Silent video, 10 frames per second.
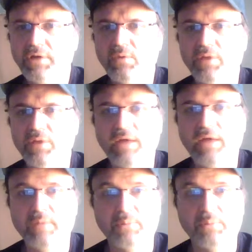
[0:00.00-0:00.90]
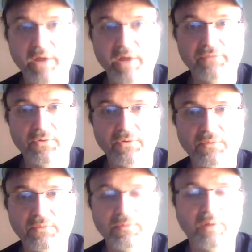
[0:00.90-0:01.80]
what, that'll be a breakthrough.
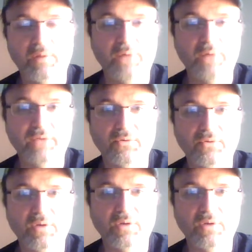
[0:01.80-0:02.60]
A breakthrough